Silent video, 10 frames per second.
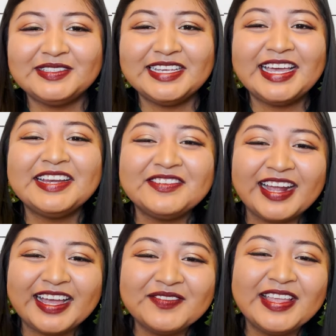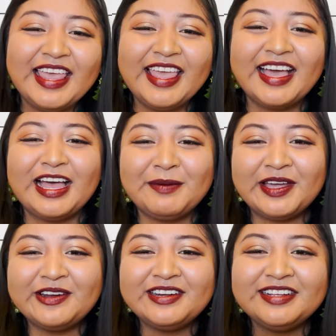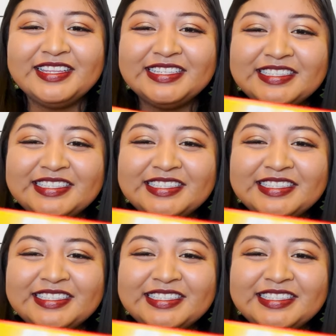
to unwrap, um, I ordered this